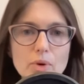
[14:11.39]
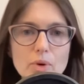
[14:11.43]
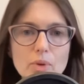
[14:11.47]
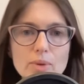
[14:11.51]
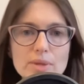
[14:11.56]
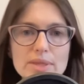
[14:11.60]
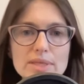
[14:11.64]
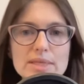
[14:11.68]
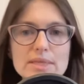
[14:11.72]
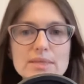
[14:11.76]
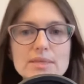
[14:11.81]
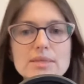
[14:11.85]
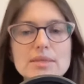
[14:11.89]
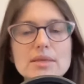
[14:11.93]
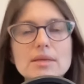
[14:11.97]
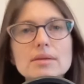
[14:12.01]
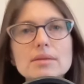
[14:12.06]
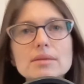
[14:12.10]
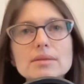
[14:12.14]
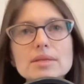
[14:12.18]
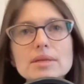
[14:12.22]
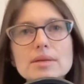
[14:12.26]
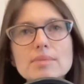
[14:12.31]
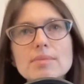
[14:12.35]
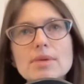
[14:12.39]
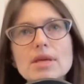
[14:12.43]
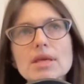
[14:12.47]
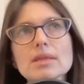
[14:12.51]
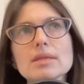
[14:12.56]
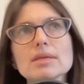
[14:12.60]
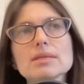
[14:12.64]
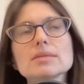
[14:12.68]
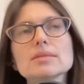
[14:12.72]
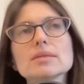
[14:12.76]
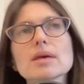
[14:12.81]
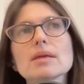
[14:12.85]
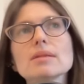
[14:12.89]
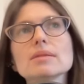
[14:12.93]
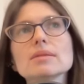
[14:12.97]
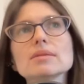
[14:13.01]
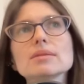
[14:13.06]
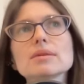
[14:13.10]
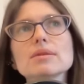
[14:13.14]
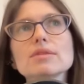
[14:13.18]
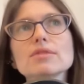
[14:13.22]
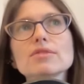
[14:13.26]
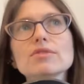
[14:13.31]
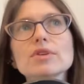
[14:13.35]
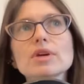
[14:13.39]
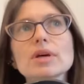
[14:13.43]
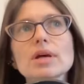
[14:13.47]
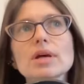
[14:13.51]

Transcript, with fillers: who instilled in me the sense of